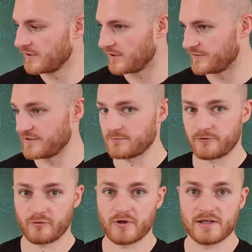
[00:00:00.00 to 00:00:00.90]
Idea number
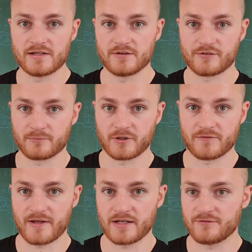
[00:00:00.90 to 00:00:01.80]
3 is some kind
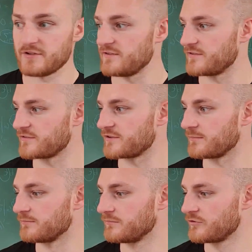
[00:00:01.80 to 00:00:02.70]
of NFT system.